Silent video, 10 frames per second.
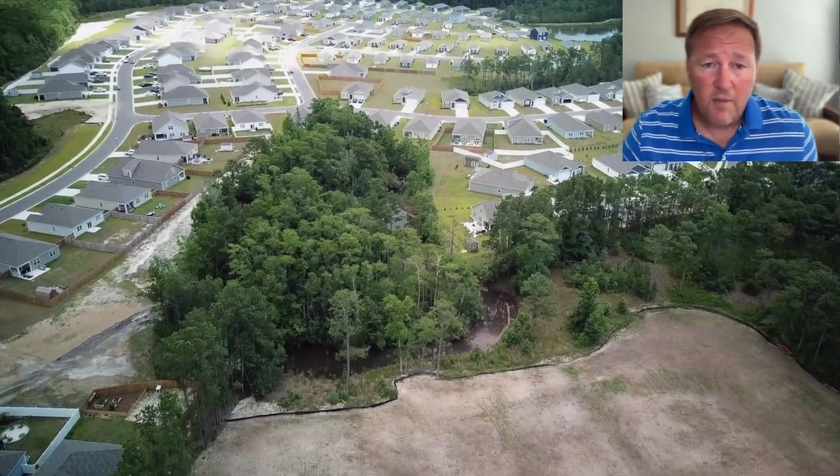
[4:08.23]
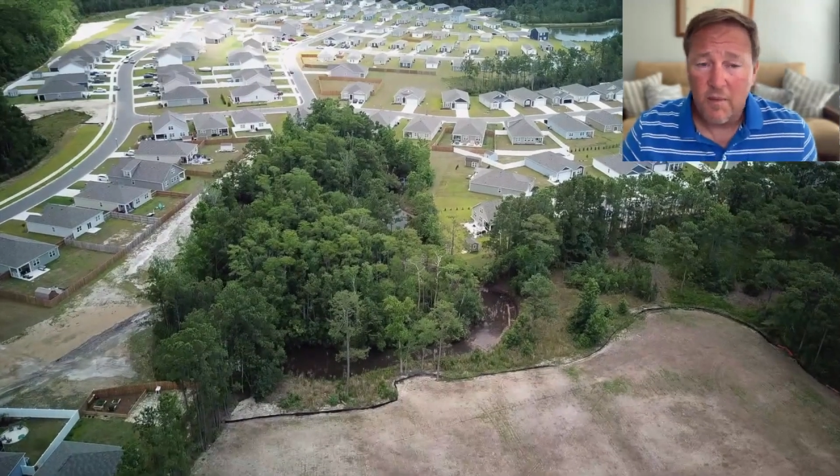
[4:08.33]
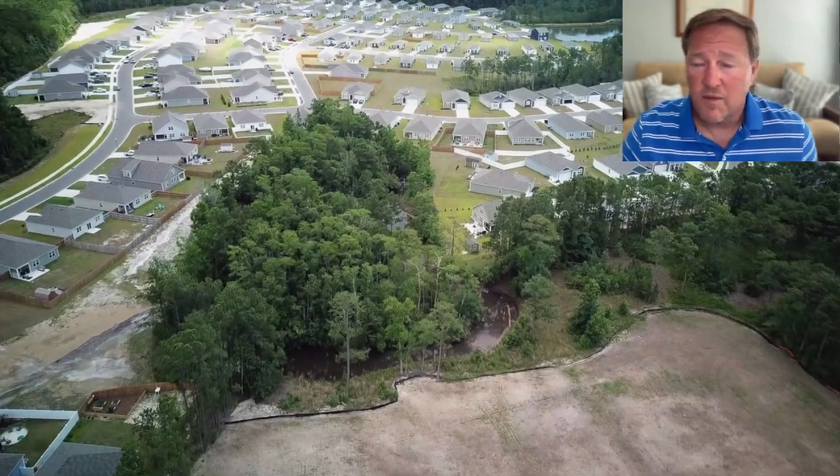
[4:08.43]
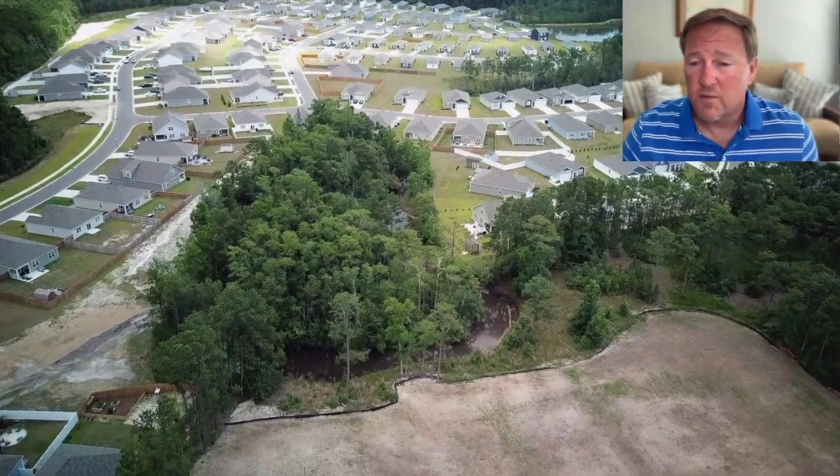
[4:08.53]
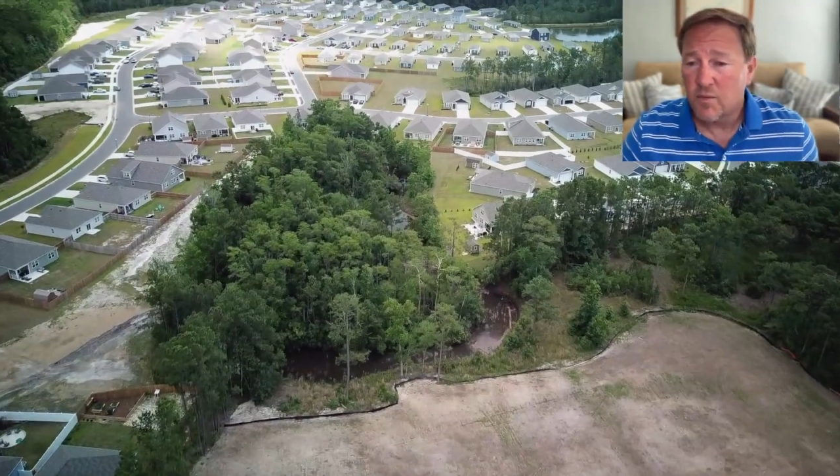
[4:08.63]
but
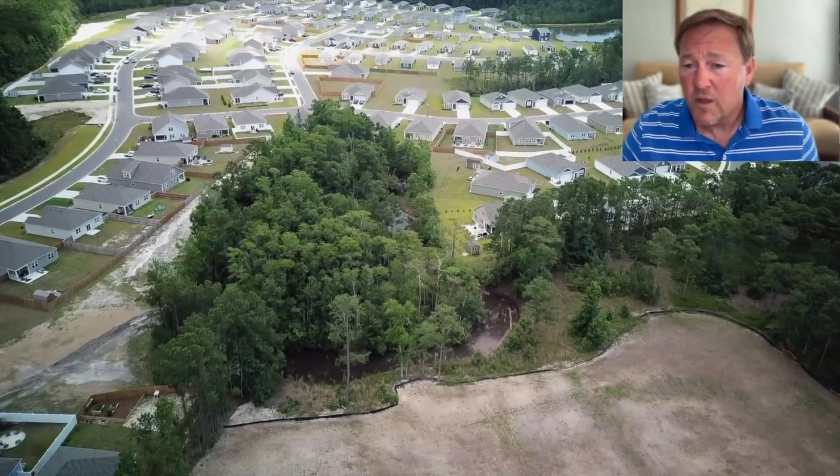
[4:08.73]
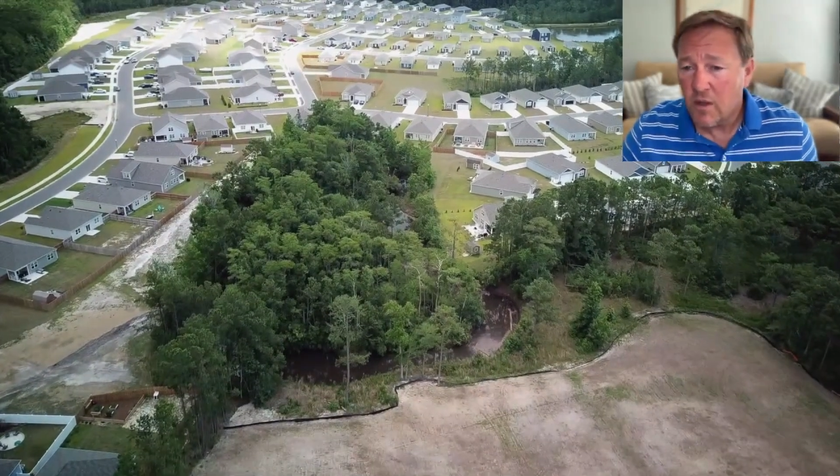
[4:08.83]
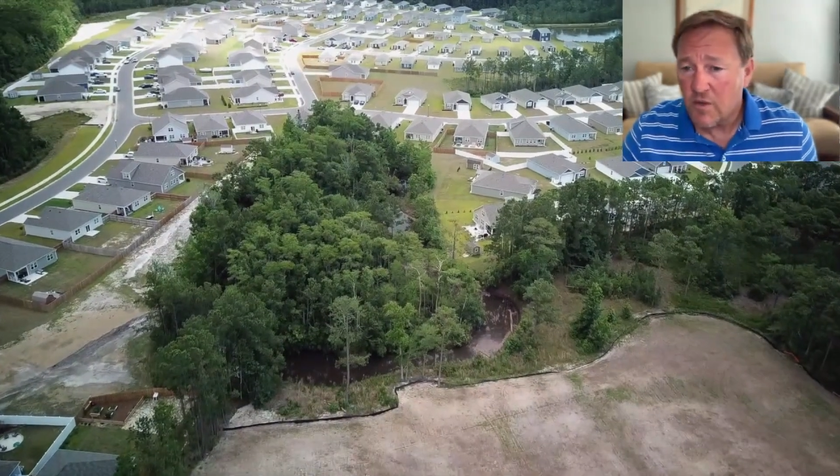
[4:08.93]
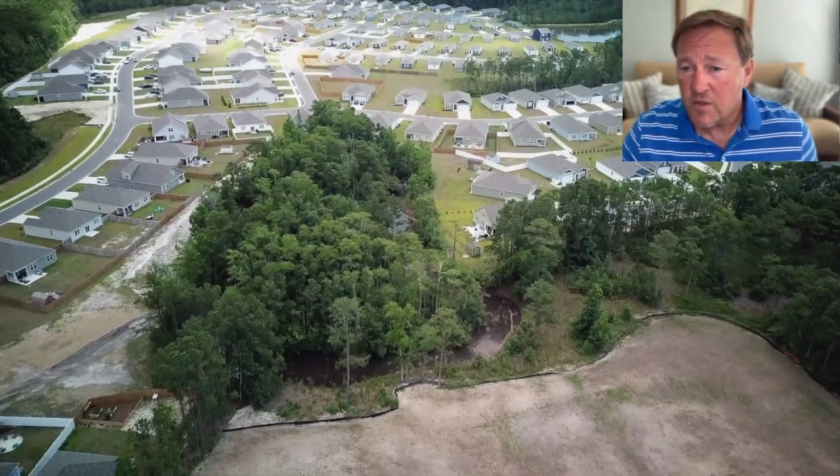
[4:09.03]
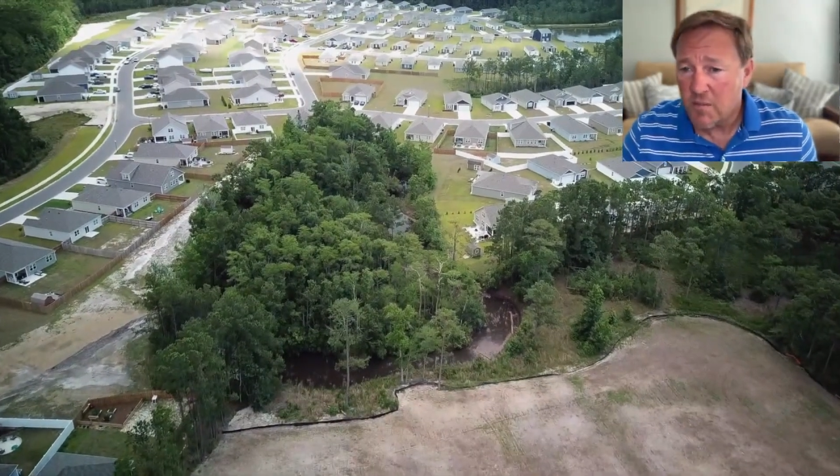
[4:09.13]
it's really
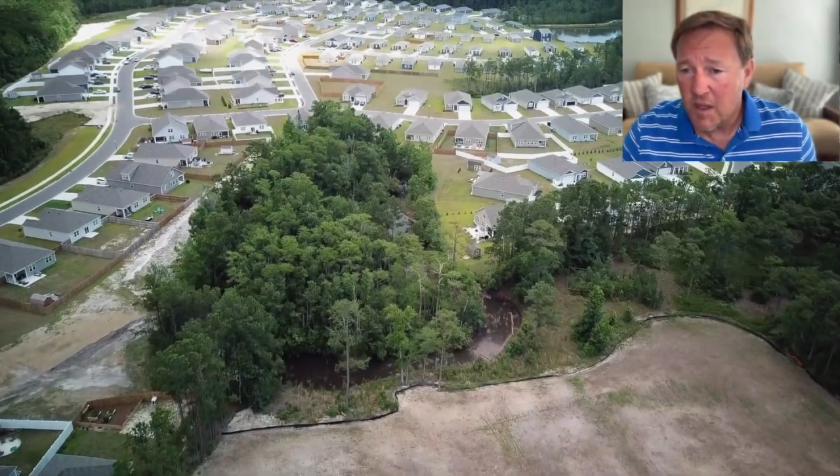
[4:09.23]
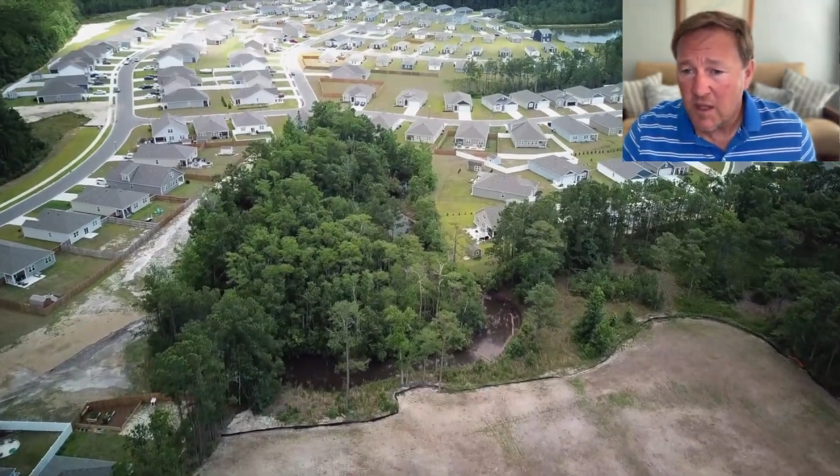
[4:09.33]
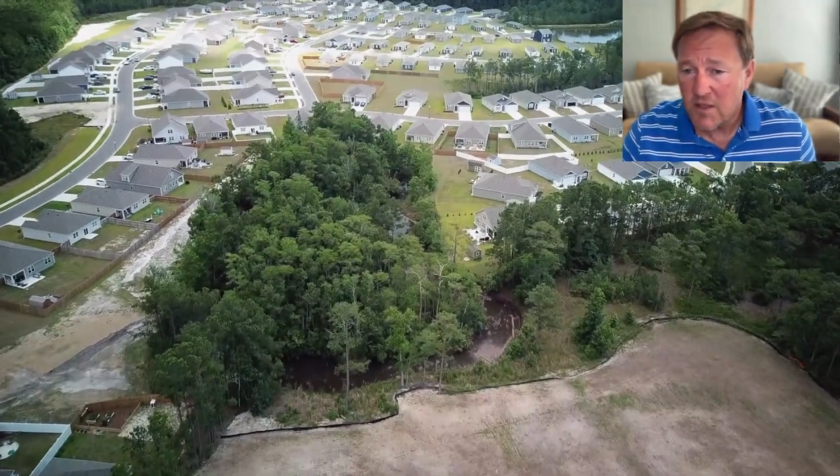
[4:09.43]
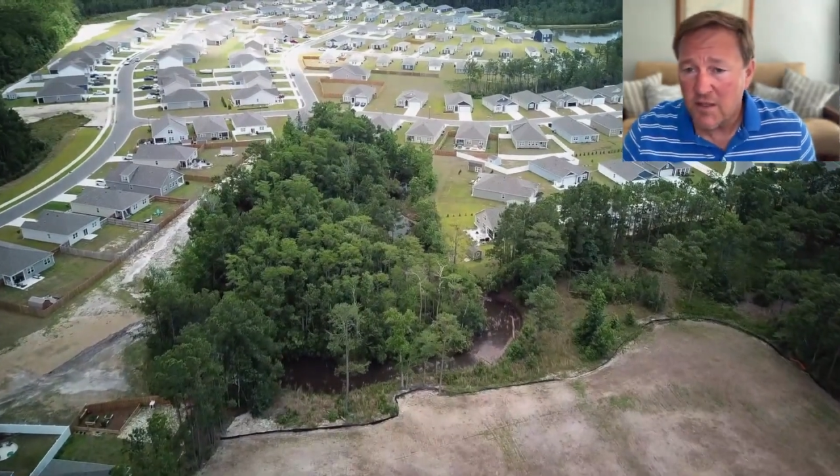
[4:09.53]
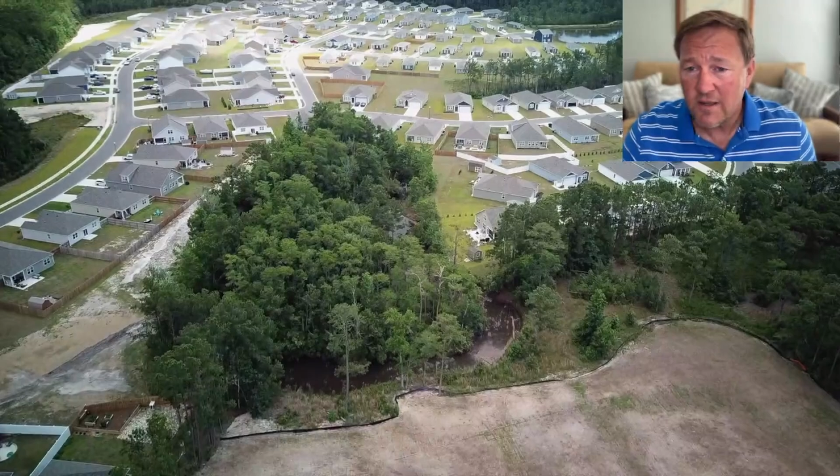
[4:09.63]
close to the
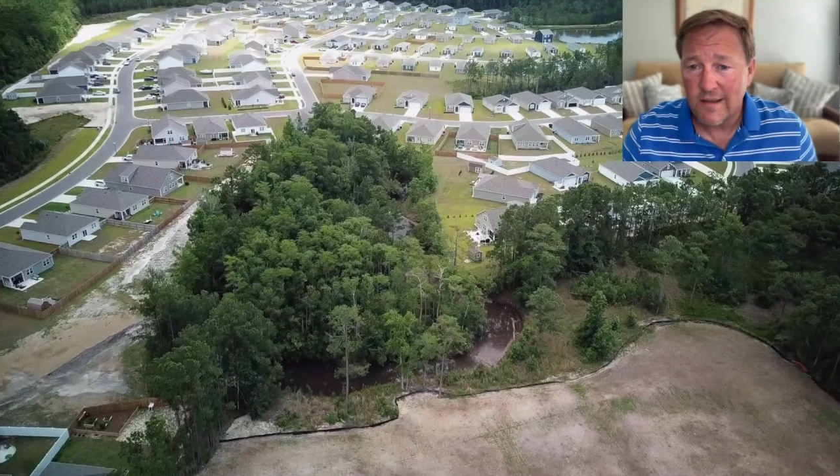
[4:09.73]
beach.